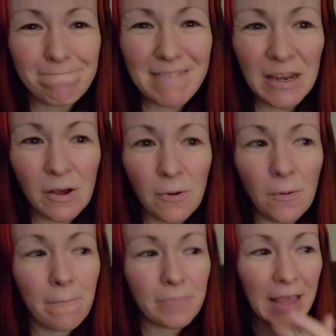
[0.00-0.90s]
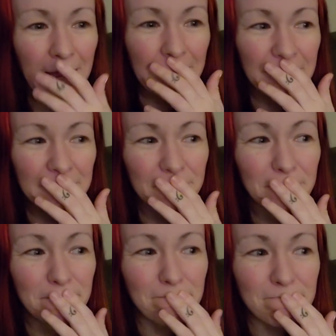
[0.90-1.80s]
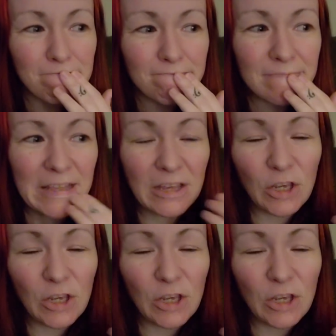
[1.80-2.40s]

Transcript: you know, and the